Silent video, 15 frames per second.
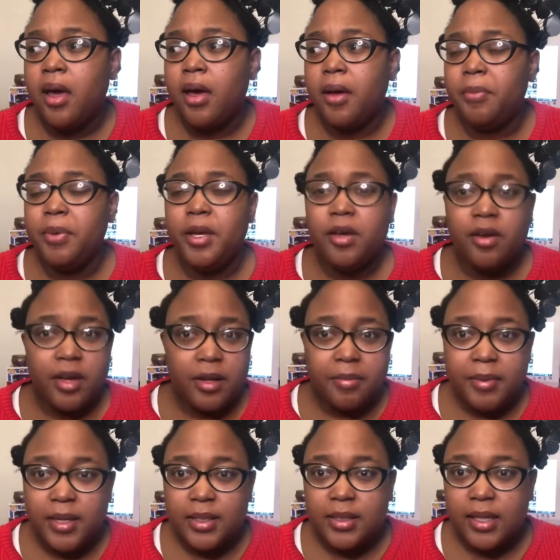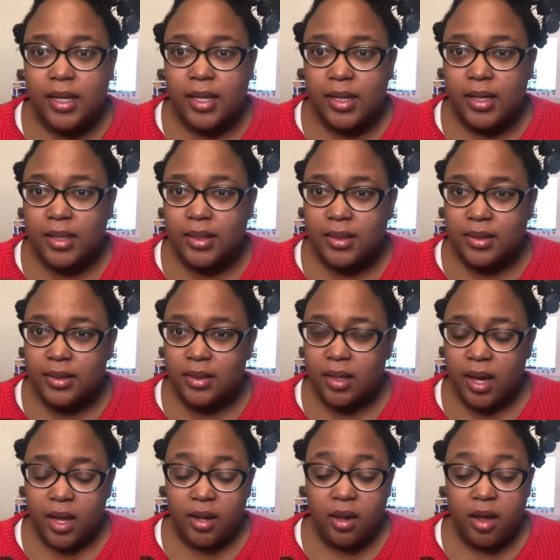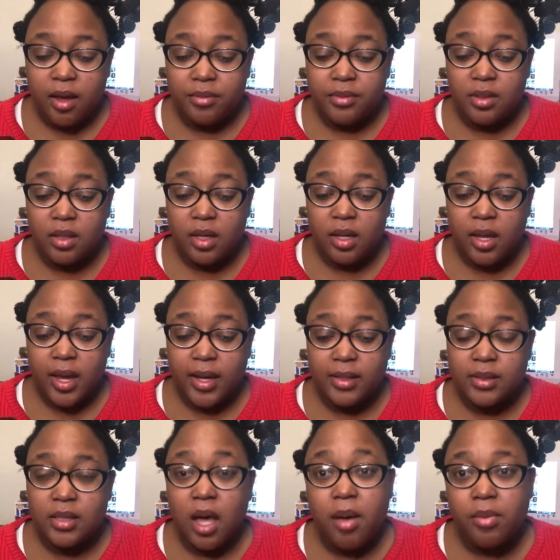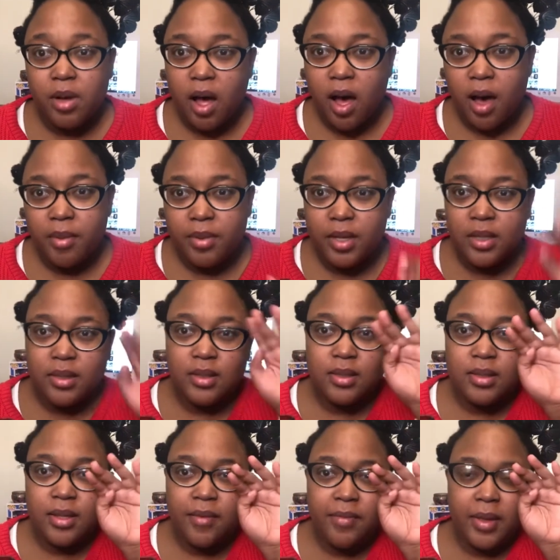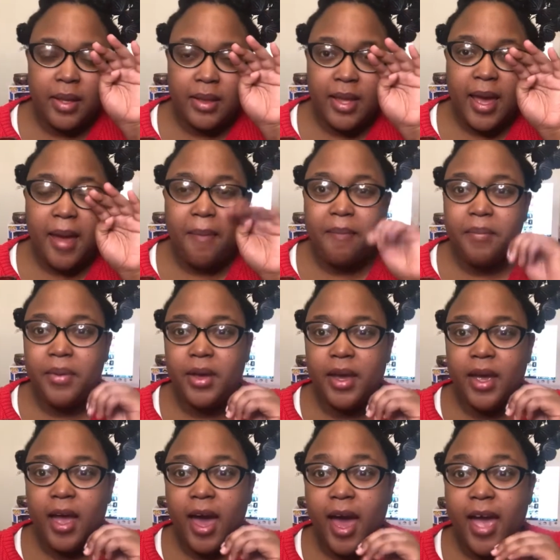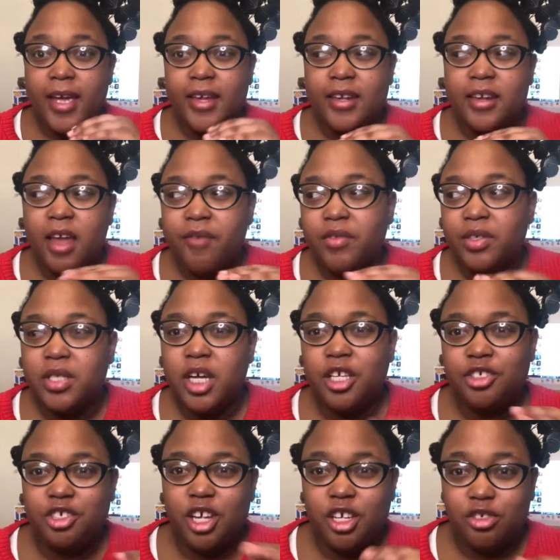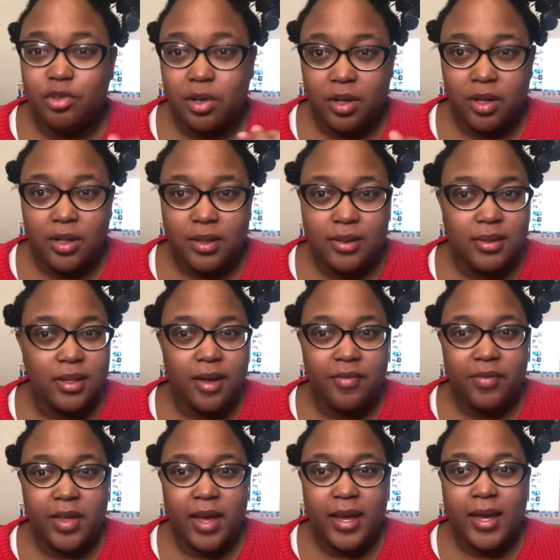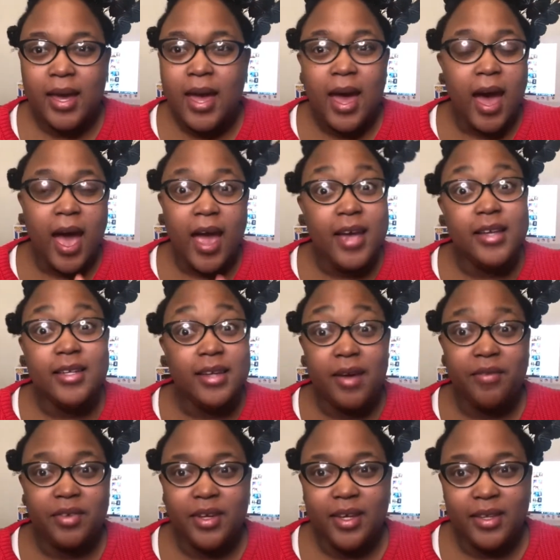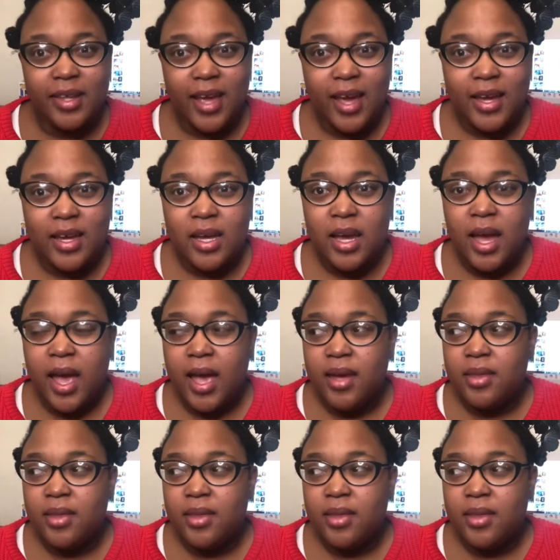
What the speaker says: period pieces. I loved like some comedies and stuff like that, but I never touched adrenaline stuff. Like I never did that. And